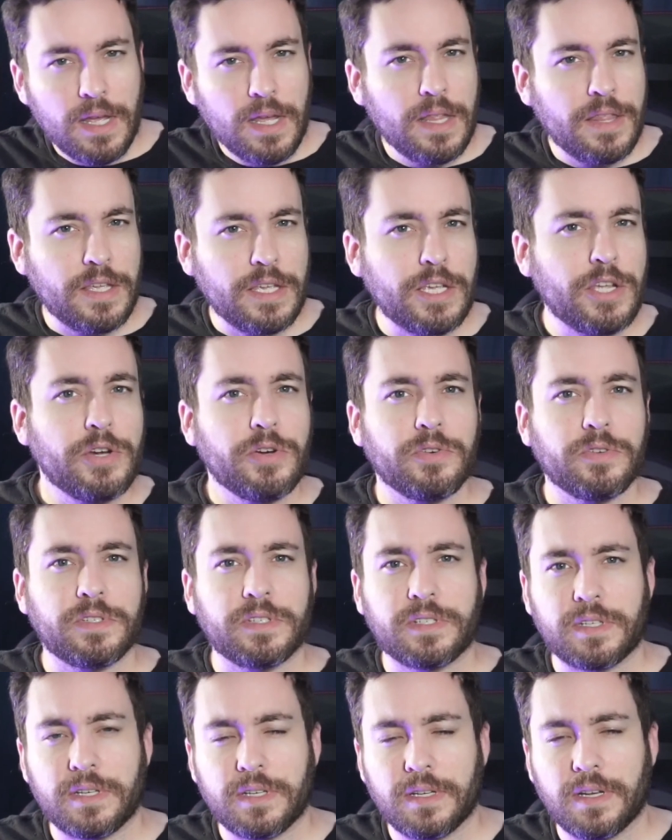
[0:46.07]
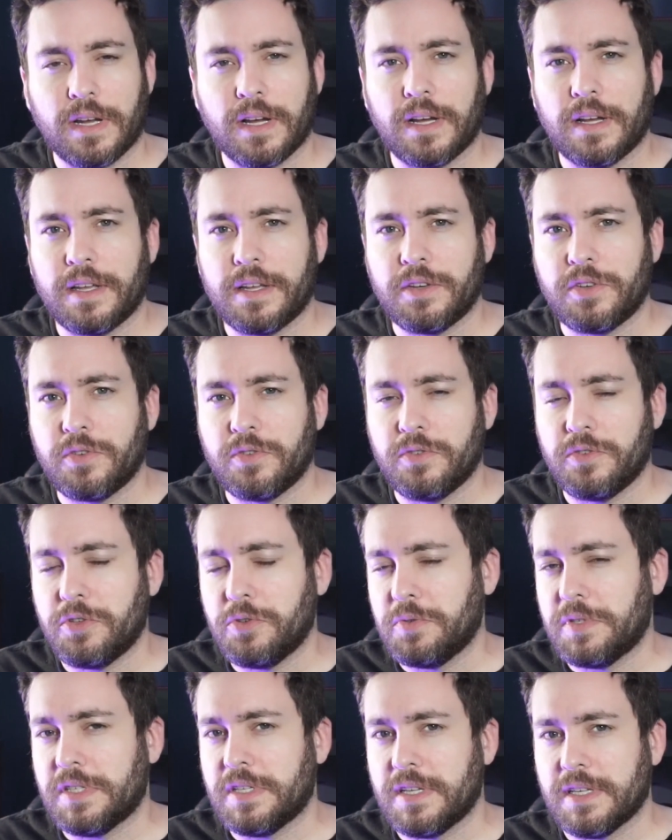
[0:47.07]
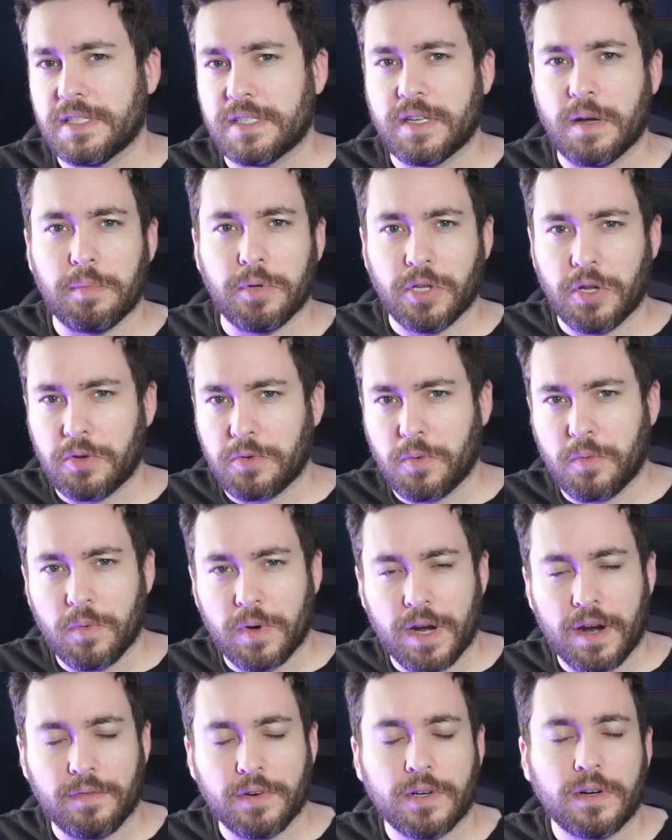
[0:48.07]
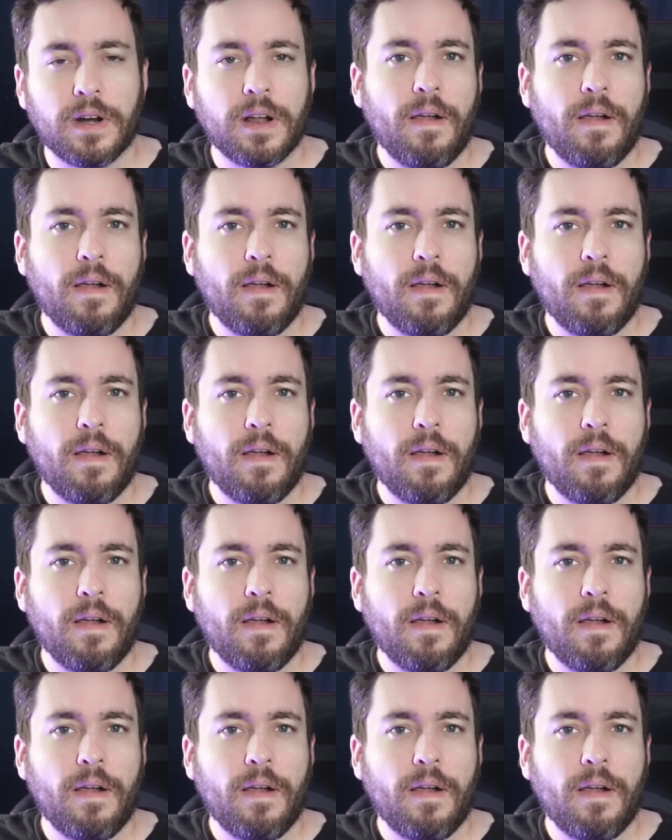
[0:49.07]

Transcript: the years uh, in UC as double O, whatever.